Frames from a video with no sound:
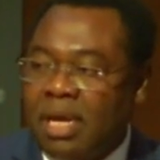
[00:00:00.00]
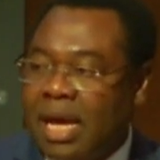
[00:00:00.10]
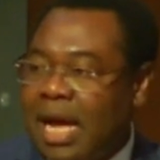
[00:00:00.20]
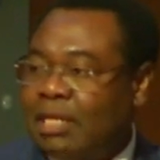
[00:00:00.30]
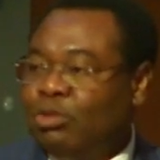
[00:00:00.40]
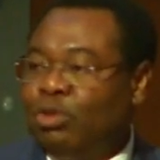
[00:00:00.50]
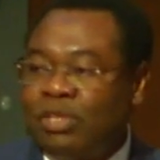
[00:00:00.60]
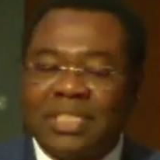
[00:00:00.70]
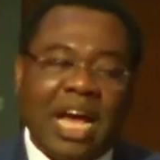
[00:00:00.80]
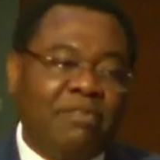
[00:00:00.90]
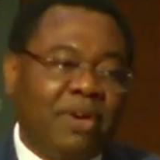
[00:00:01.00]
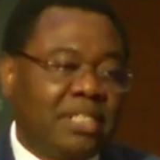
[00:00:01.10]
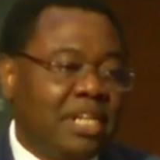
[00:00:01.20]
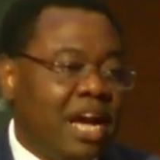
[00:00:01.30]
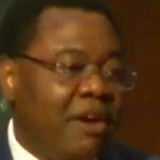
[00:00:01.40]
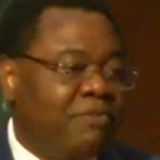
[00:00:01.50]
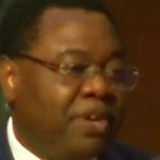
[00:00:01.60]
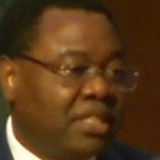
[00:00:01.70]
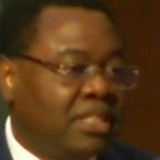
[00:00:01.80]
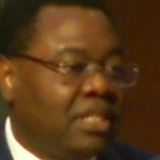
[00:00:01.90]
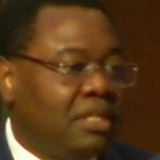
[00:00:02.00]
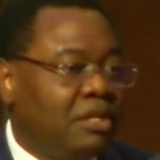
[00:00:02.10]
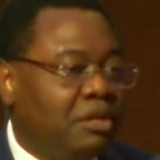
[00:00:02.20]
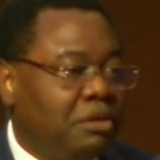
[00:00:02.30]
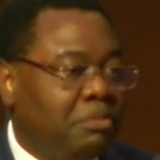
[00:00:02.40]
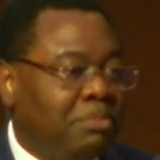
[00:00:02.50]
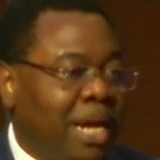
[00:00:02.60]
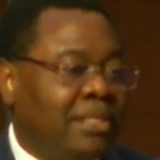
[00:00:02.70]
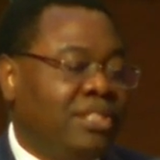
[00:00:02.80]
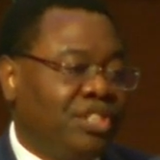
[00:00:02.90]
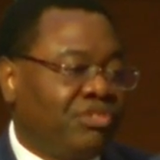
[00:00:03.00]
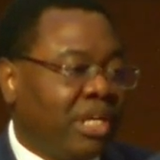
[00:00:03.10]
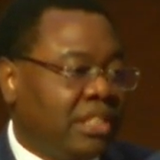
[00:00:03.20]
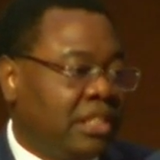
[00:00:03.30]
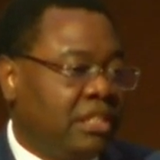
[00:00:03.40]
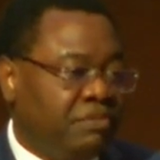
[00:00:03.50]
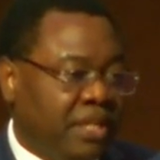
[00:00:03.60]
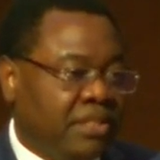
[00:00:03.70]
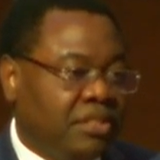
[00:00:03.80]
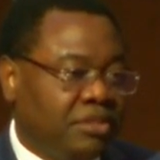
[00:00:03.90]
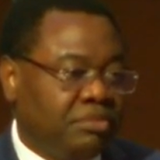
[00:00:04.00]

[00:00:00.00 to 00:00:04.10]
and those adversely affected by this tragic event.